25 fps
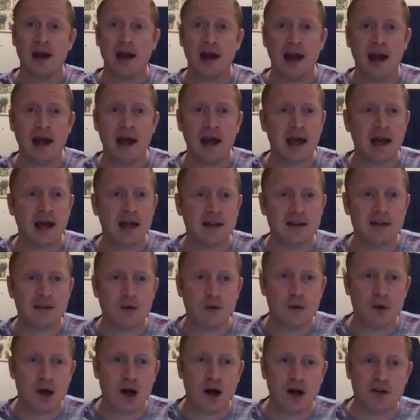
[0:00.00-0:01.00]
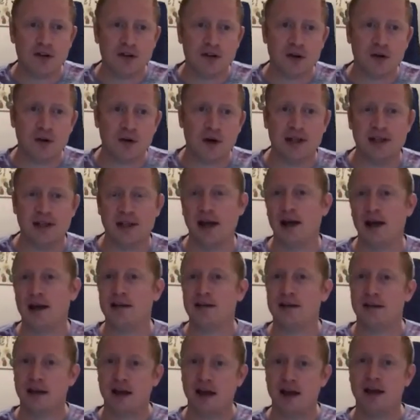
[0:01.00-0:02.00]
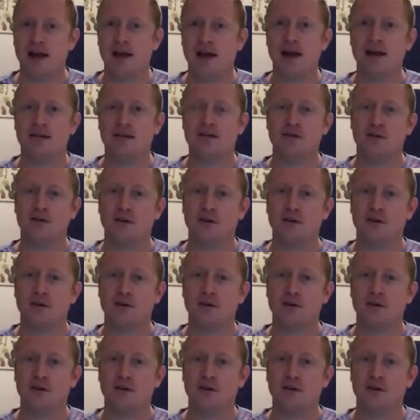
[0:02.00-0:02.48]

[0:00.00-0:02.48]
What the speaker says: And we also attacked AES.